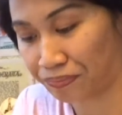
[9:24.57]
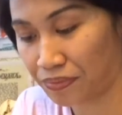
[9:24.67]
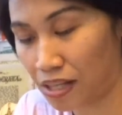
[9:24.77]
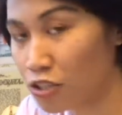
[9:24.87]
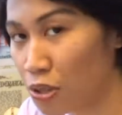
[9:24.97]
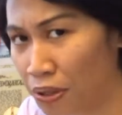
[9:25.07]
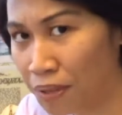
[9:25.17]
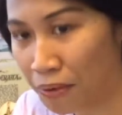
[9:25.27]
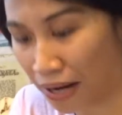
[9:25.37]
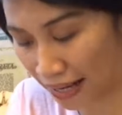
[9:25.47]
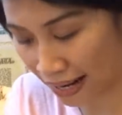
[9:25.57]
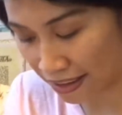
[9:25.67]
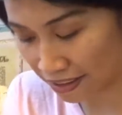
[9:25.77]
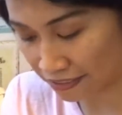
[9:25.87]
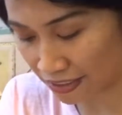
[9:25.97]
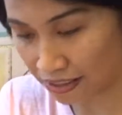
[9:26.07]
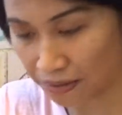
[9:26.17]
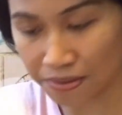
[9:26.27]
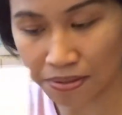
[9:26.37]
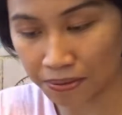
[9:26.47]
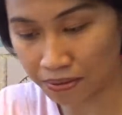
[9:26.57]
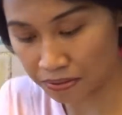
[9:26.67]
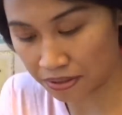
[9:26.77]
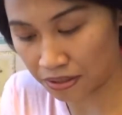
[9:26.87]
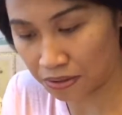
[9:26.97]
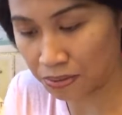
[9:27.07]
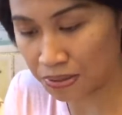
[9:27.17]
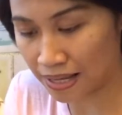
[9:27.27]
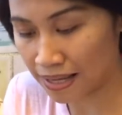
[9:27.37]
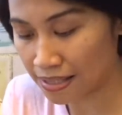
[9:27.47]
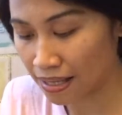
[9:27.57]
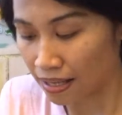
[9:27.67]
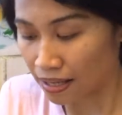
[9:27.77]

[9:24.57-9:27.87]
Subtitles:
I'll show you more in other videos. So those are the 2 sets,